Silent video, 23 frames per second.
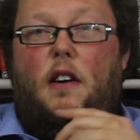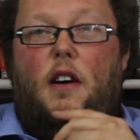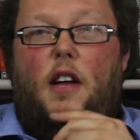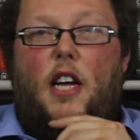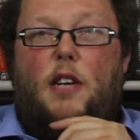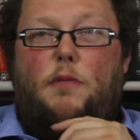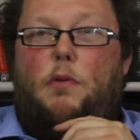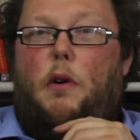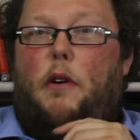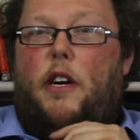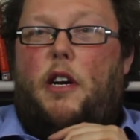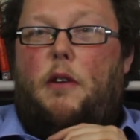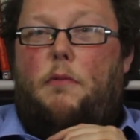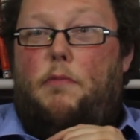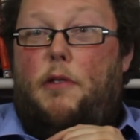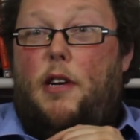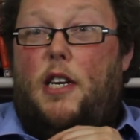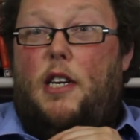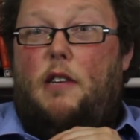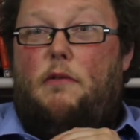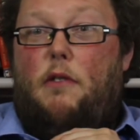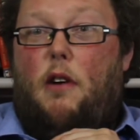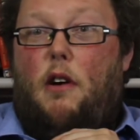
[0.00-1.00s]
That's probably
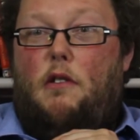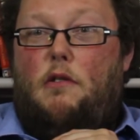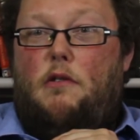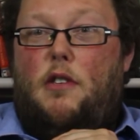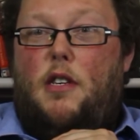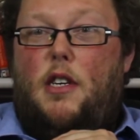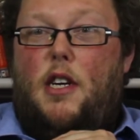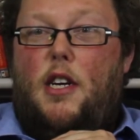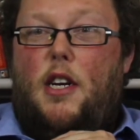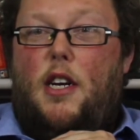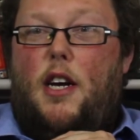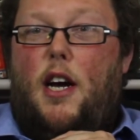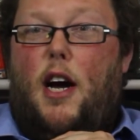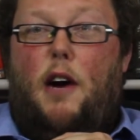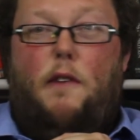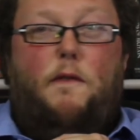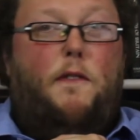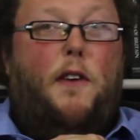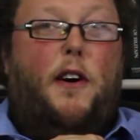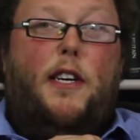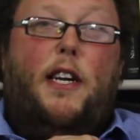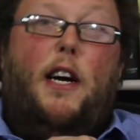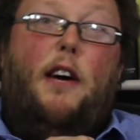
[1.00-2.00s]
completely wrong. I'll
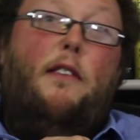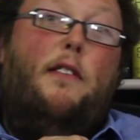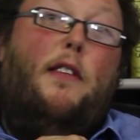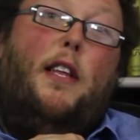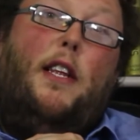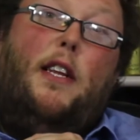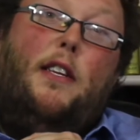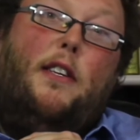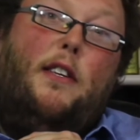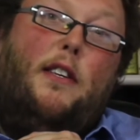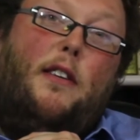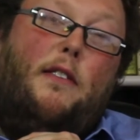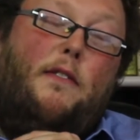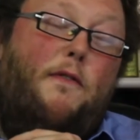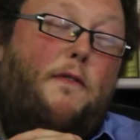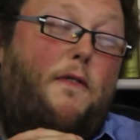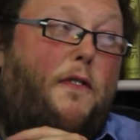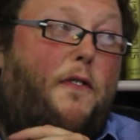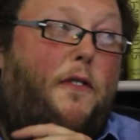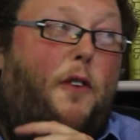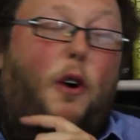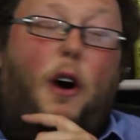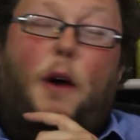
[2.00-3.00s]
find out in
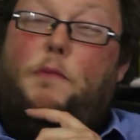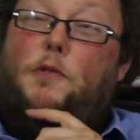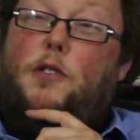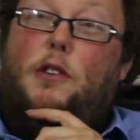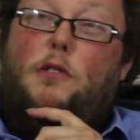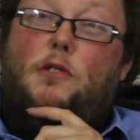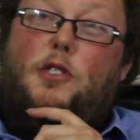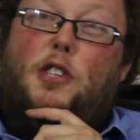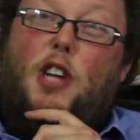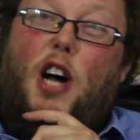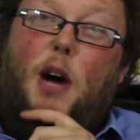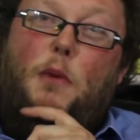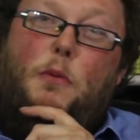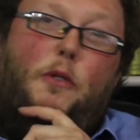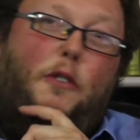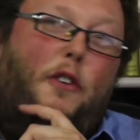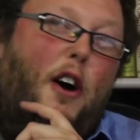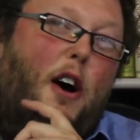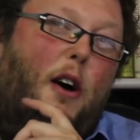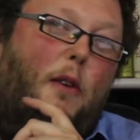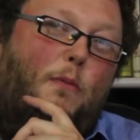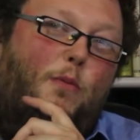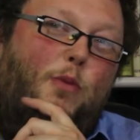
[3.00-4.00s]
4 episodes' time
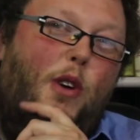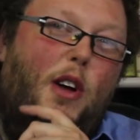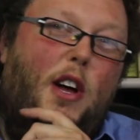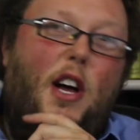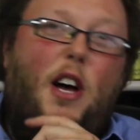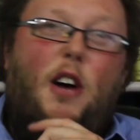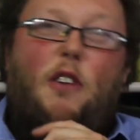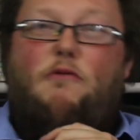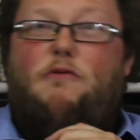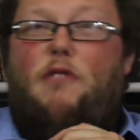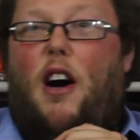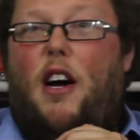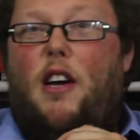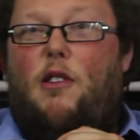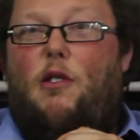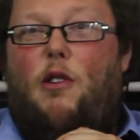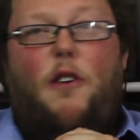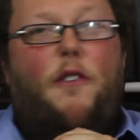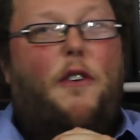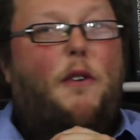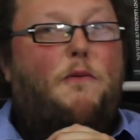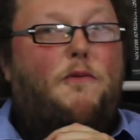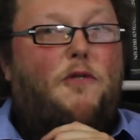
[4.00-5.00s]
if I'm right
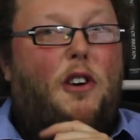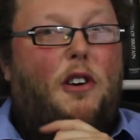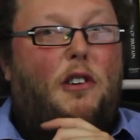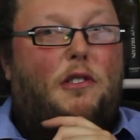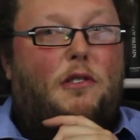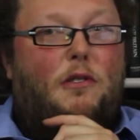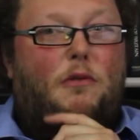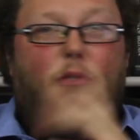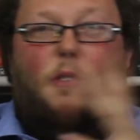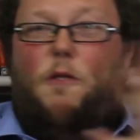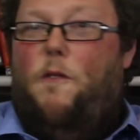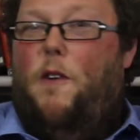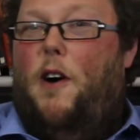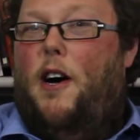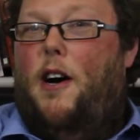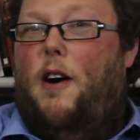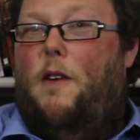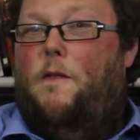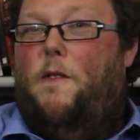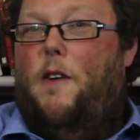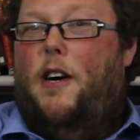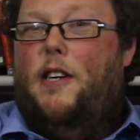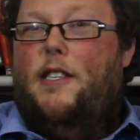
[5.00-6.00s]
or if I'm wrong.
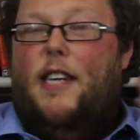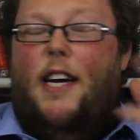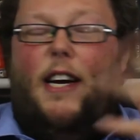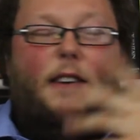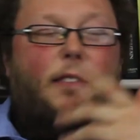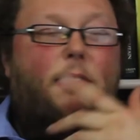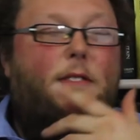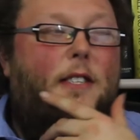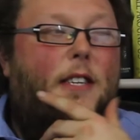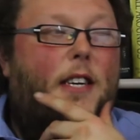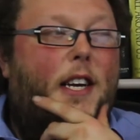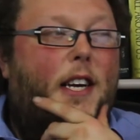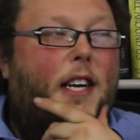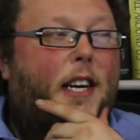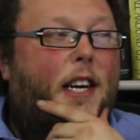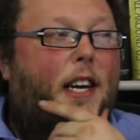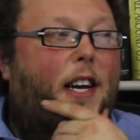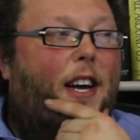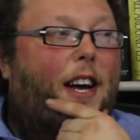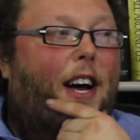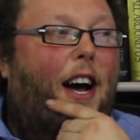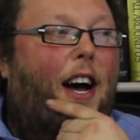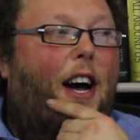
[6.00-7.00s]
I'll find out.
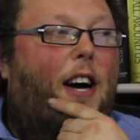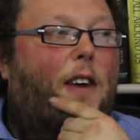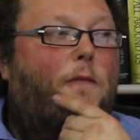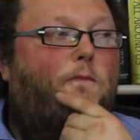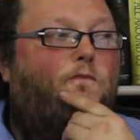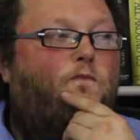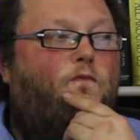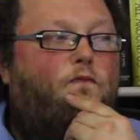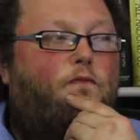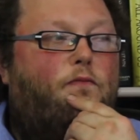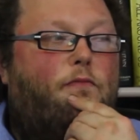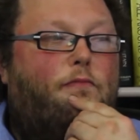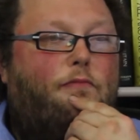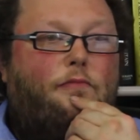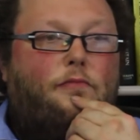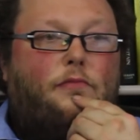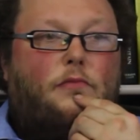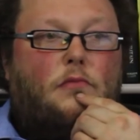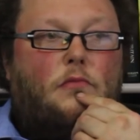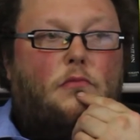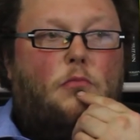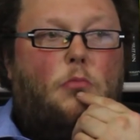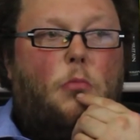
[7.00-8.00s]

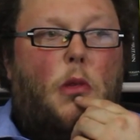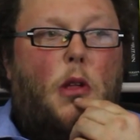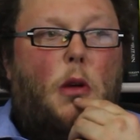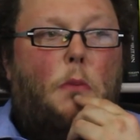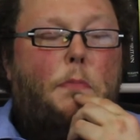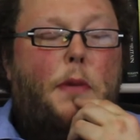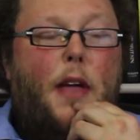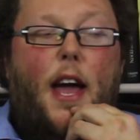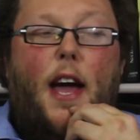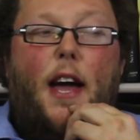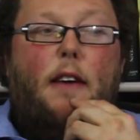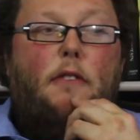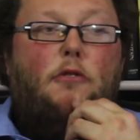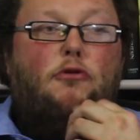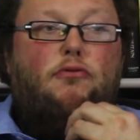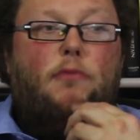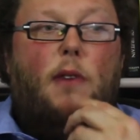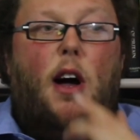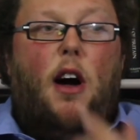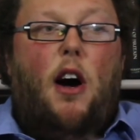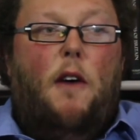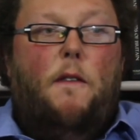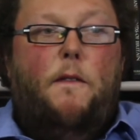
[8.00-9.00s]
But yeah, it was.
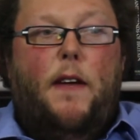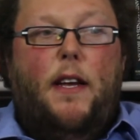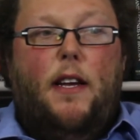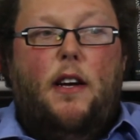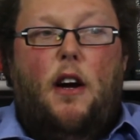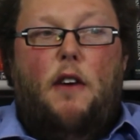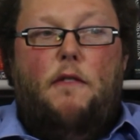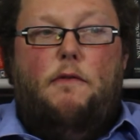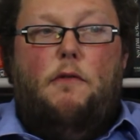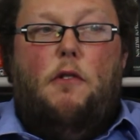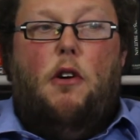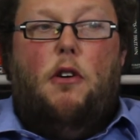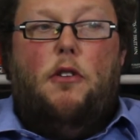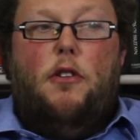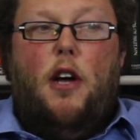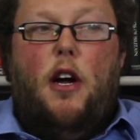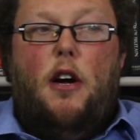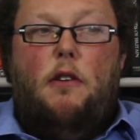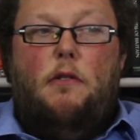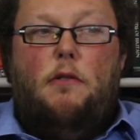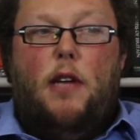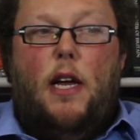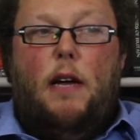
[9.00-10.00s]
Well, I think overall,
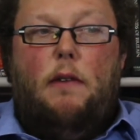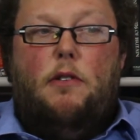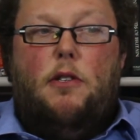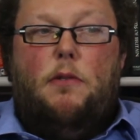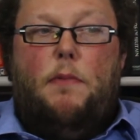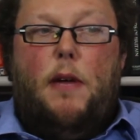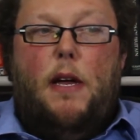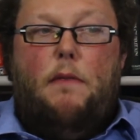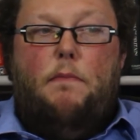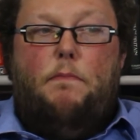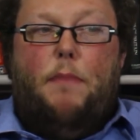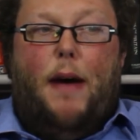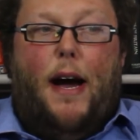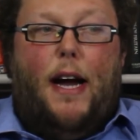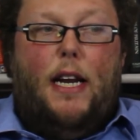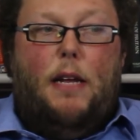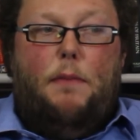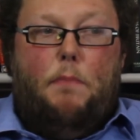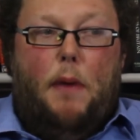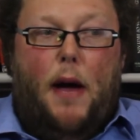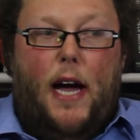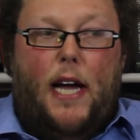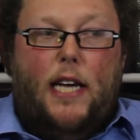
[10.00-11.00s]
although it was a bit
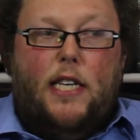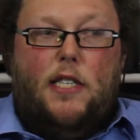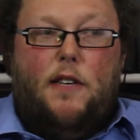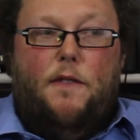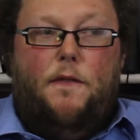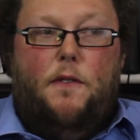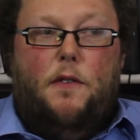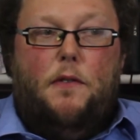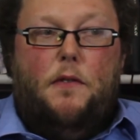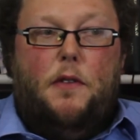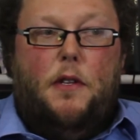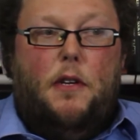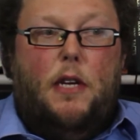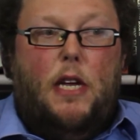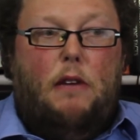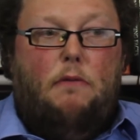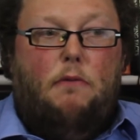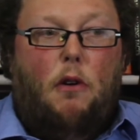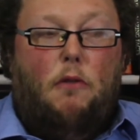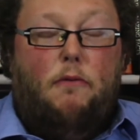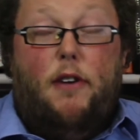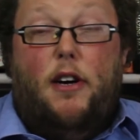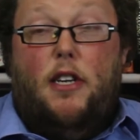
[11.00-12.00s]
badly paced, I thought
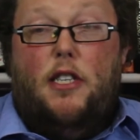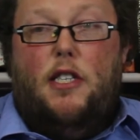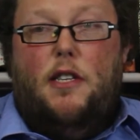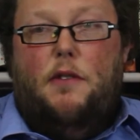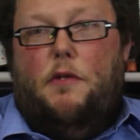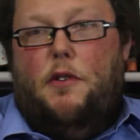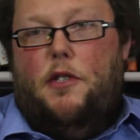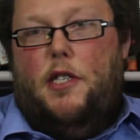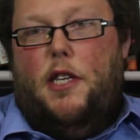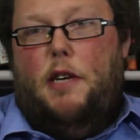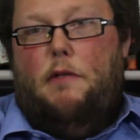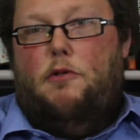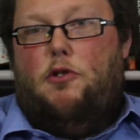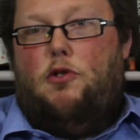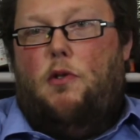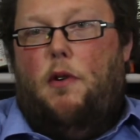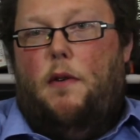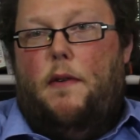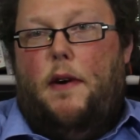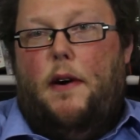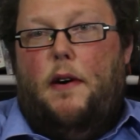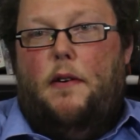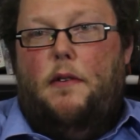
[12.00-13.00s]
what writing there was
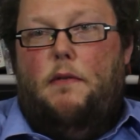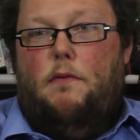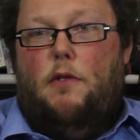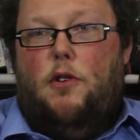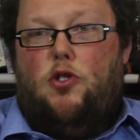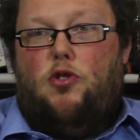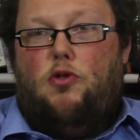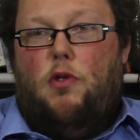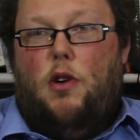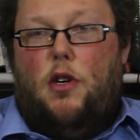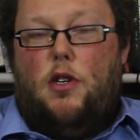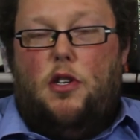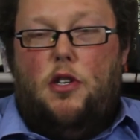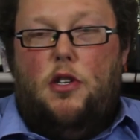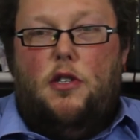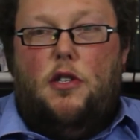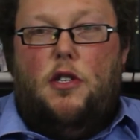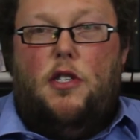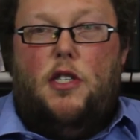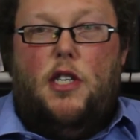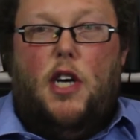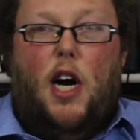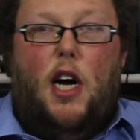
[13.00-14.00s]
quite
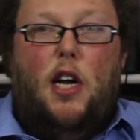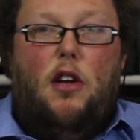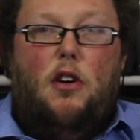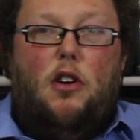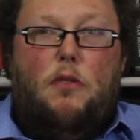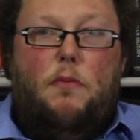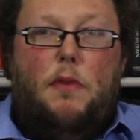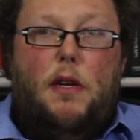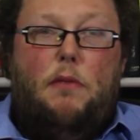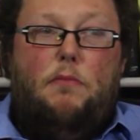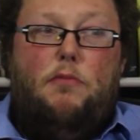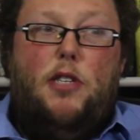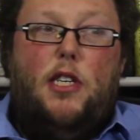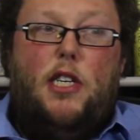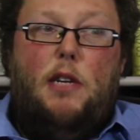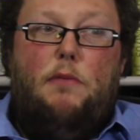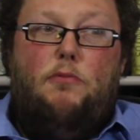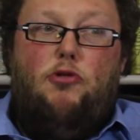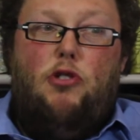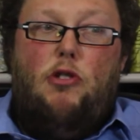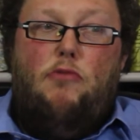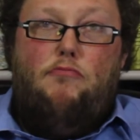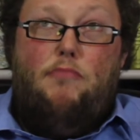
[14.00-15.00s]
good. The dialogue, I mean,
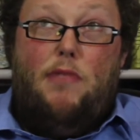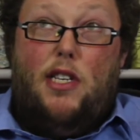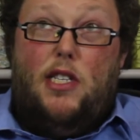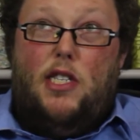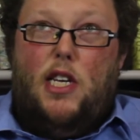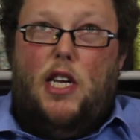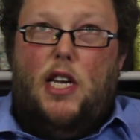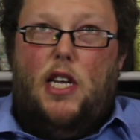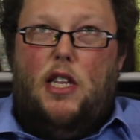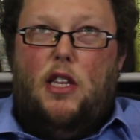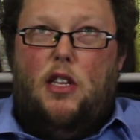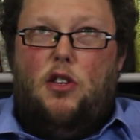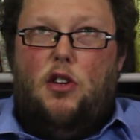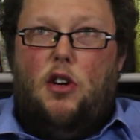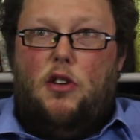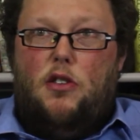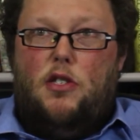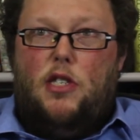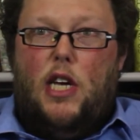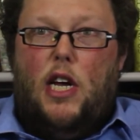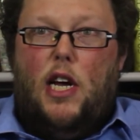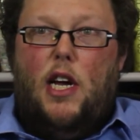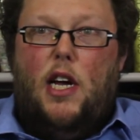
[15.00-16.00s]
particularly between Missy and the
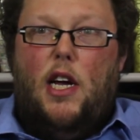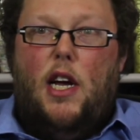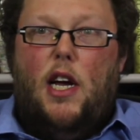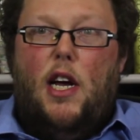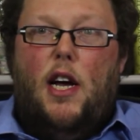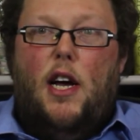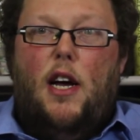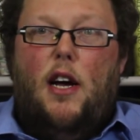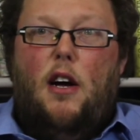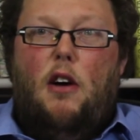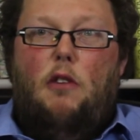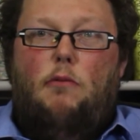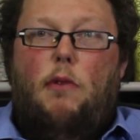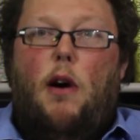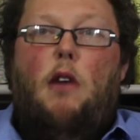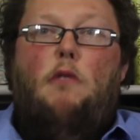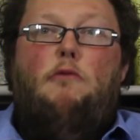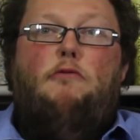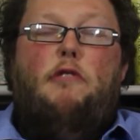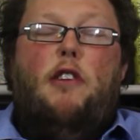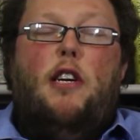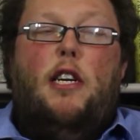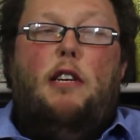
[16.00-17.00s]
Doctor,
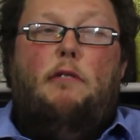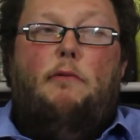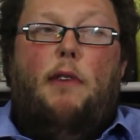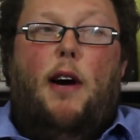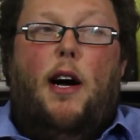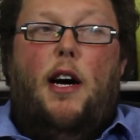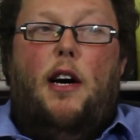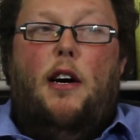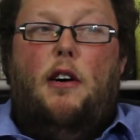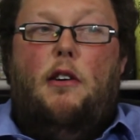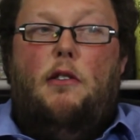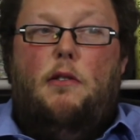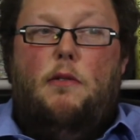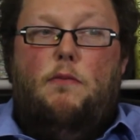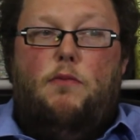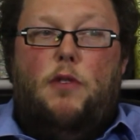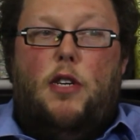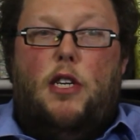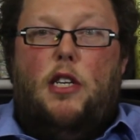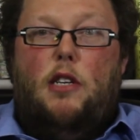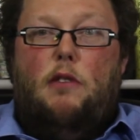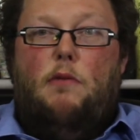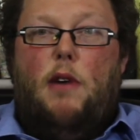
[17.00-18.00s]
worked really well.
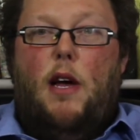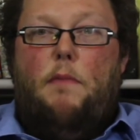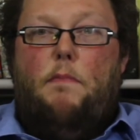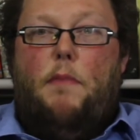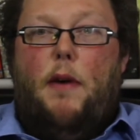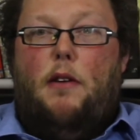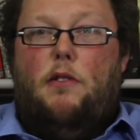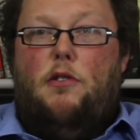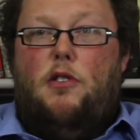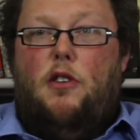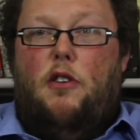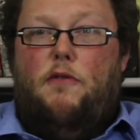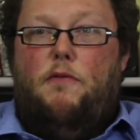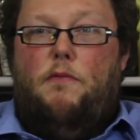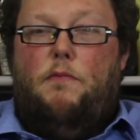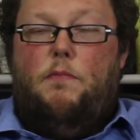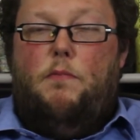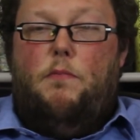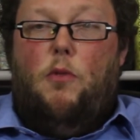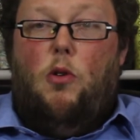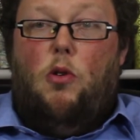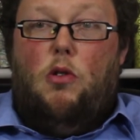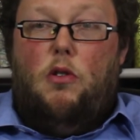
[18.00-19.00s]
Particularly the way it bounced off
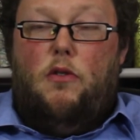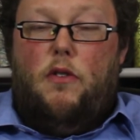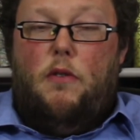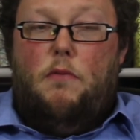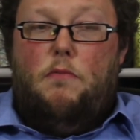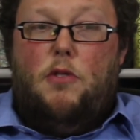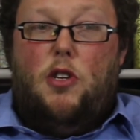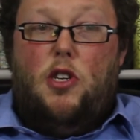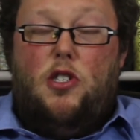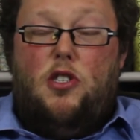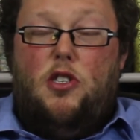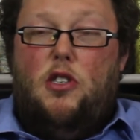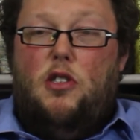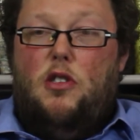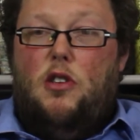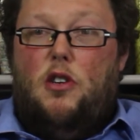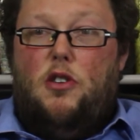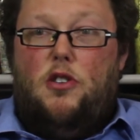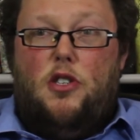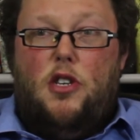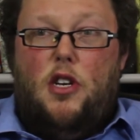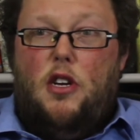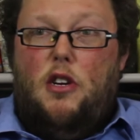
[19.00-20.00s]
all of them.
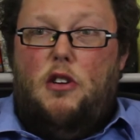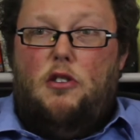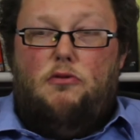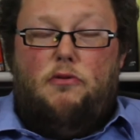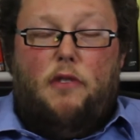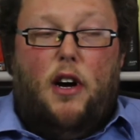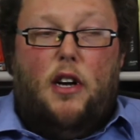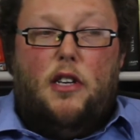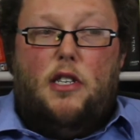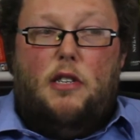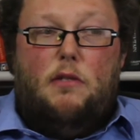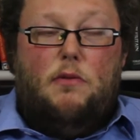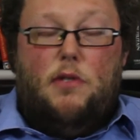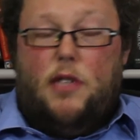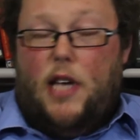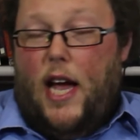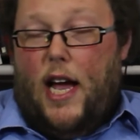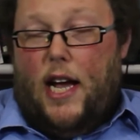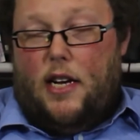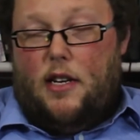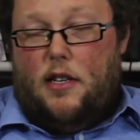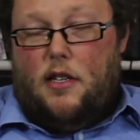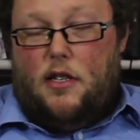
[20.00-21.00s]
Nadu's writing was
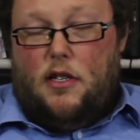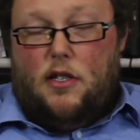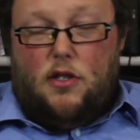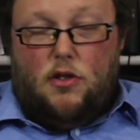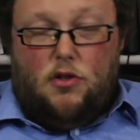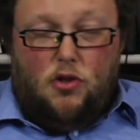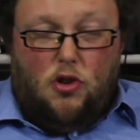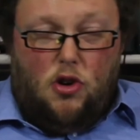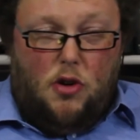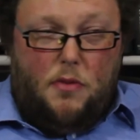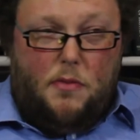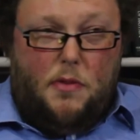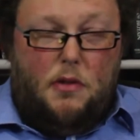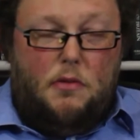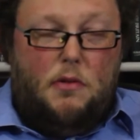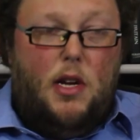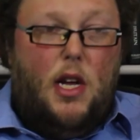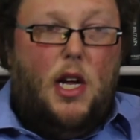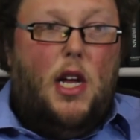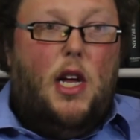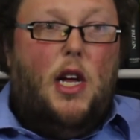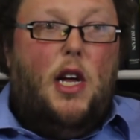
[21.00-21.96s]
excellent as normal.